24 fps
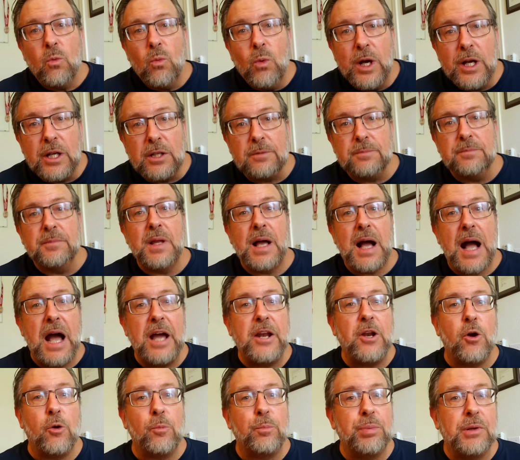Well, I
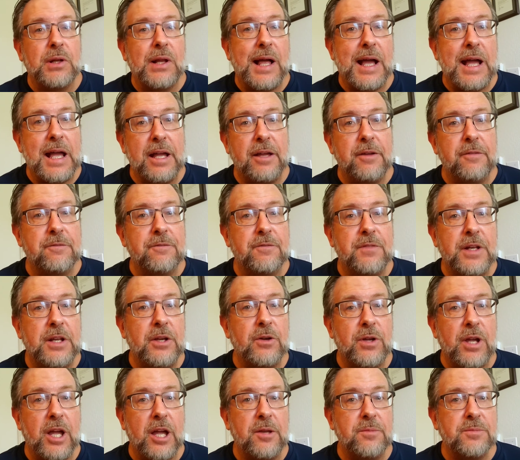don't play
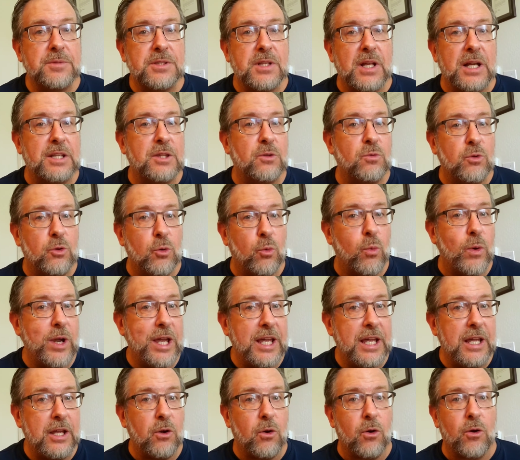video games like the
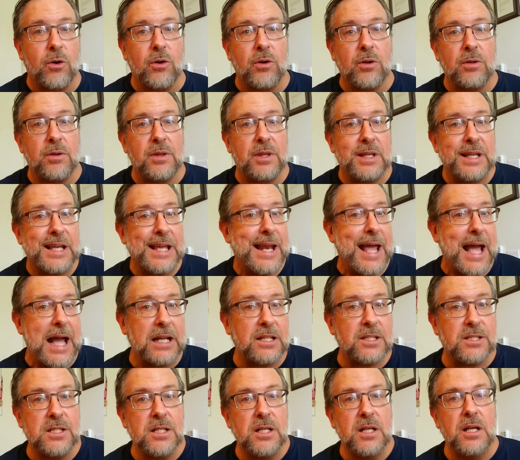Wii or
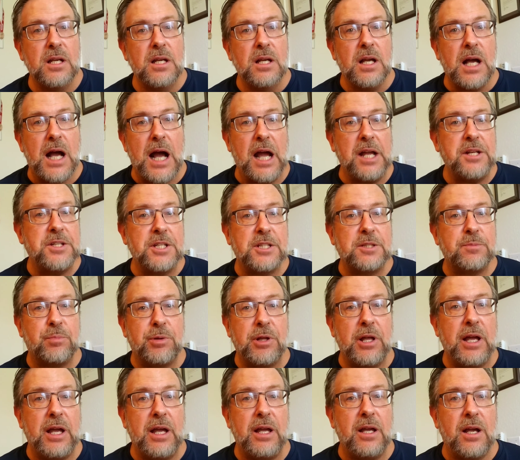Kinect. I just
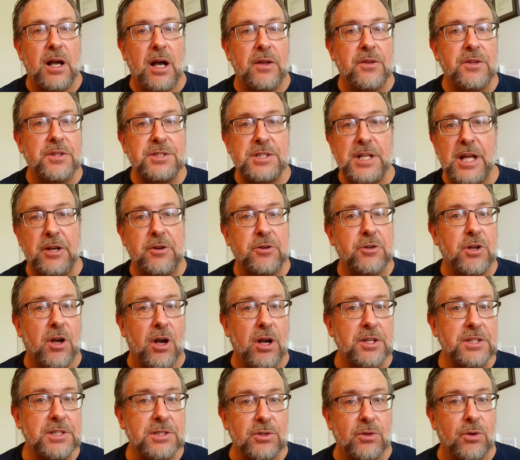play on the standard
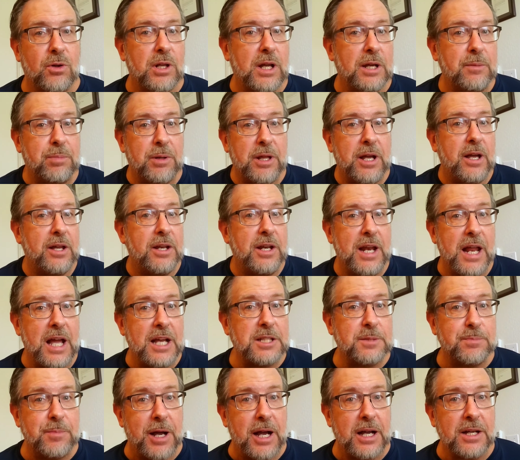console. I play on an
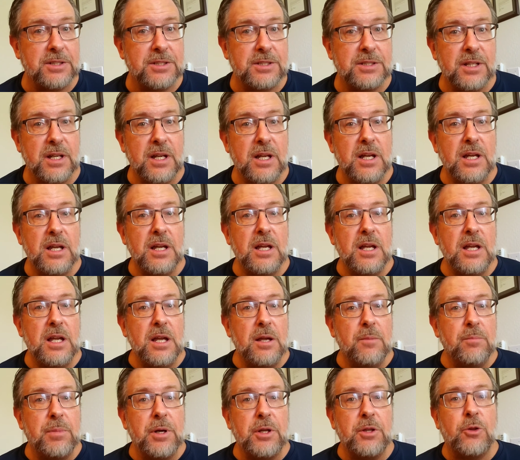Xbox.
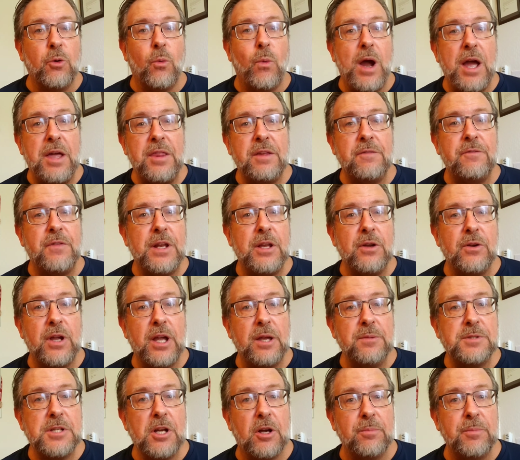But the way that video
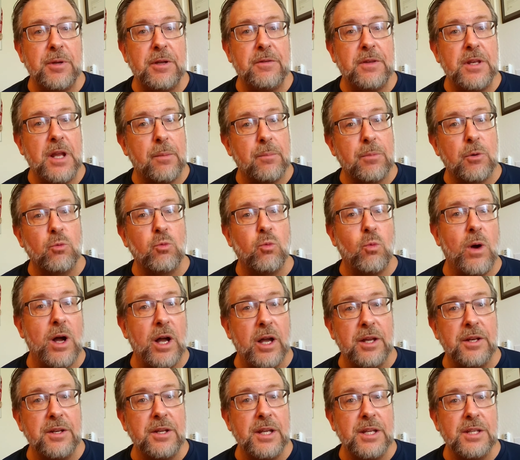games help me, number
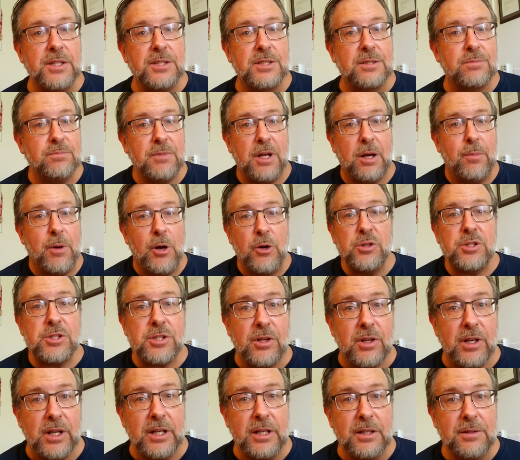one, is
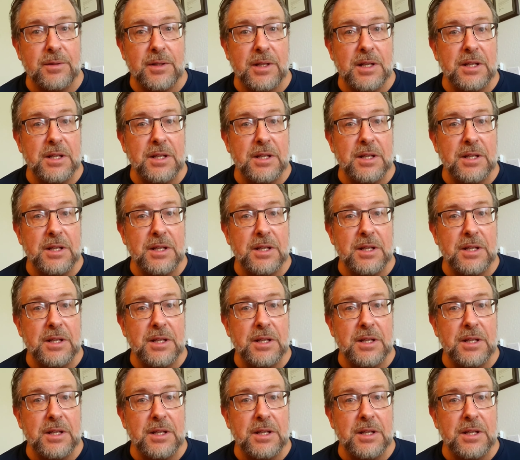emotionally.